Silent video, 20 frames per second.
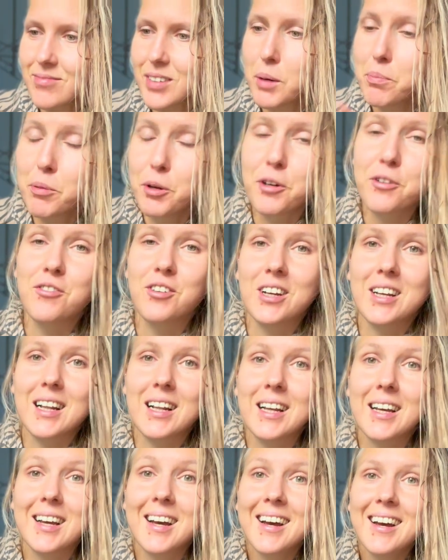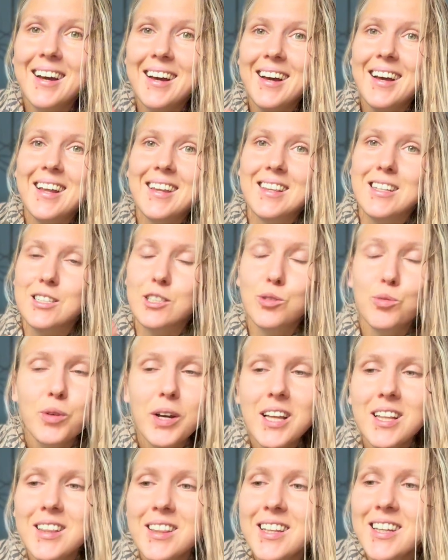Perfect. Like
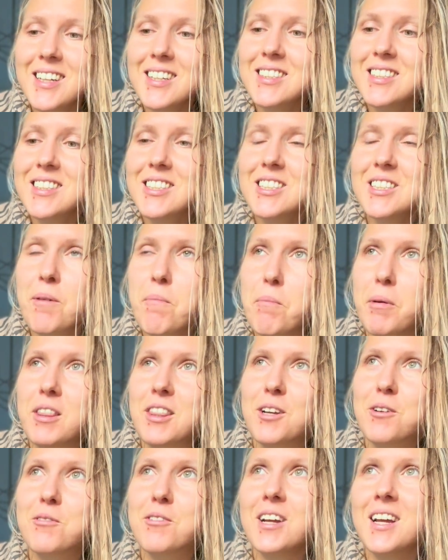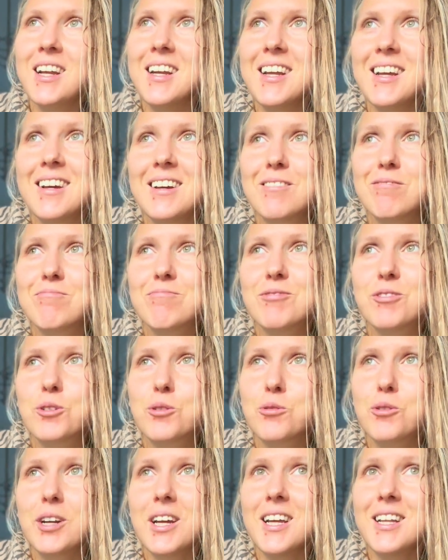sweetness, but the
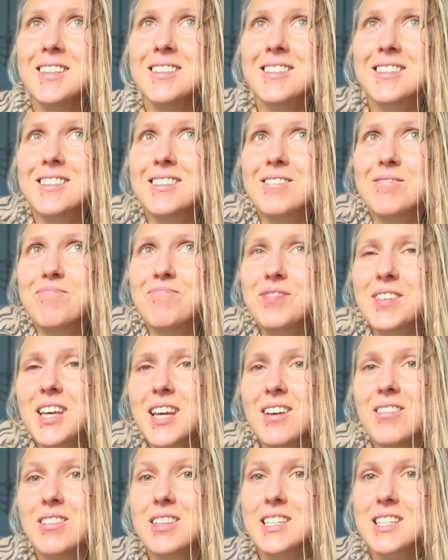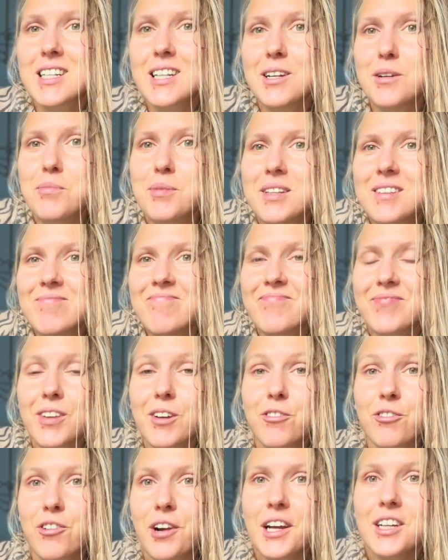greens give this little bit
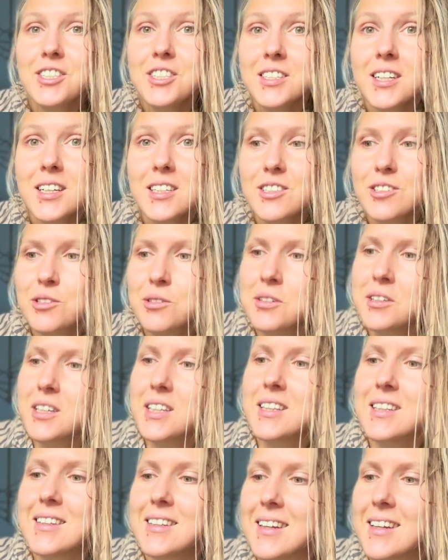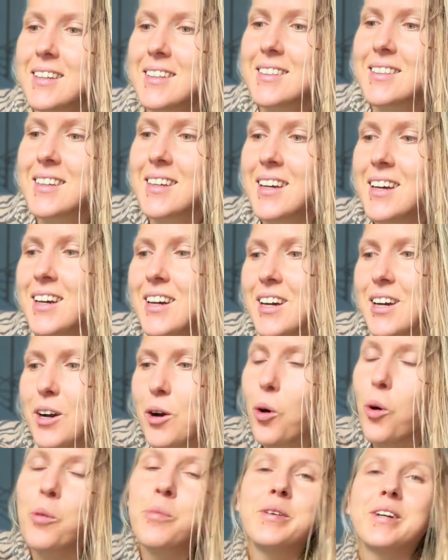freshness to it, and
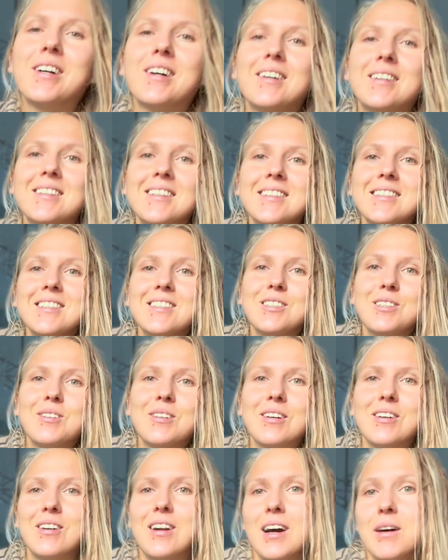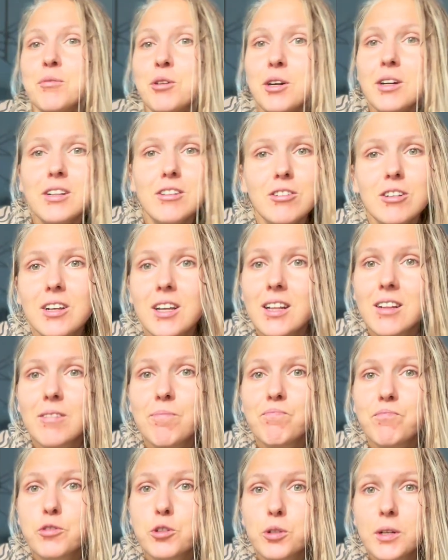oh my god, this is so good. I'm going to
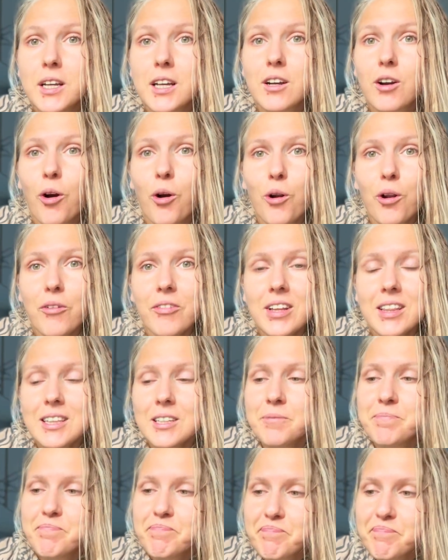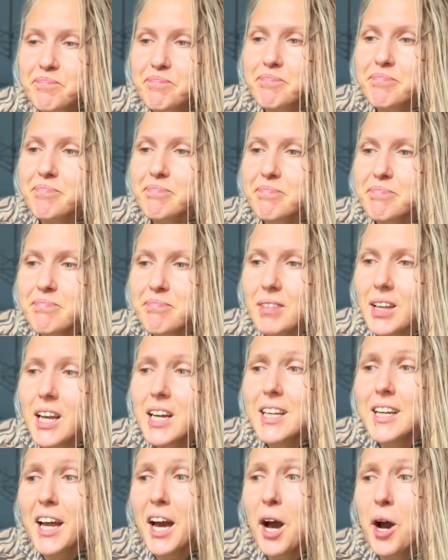drink all of it.
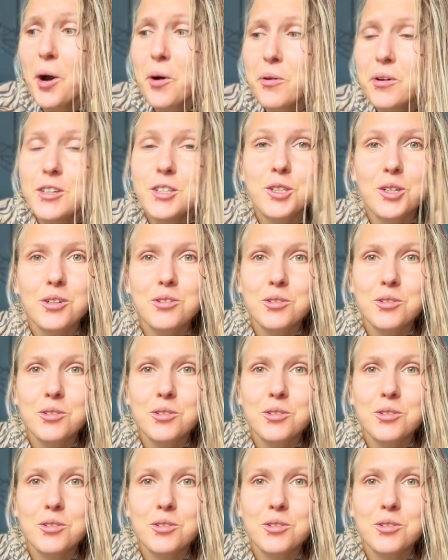Now, no